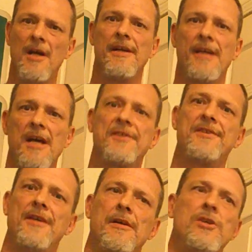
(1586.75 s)
Yes,
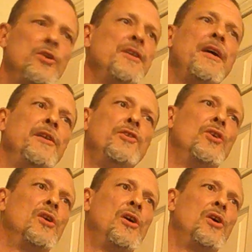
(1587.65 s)
they're good in
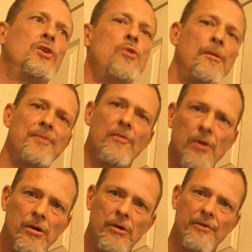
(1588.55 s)
the corporate
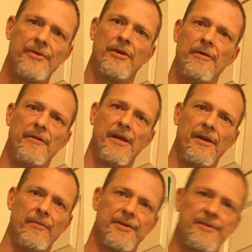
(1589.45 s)
world or
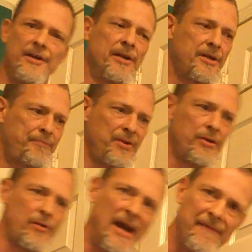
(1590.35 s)
with computer
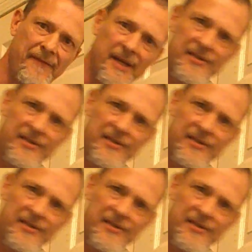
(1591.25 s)
graphics,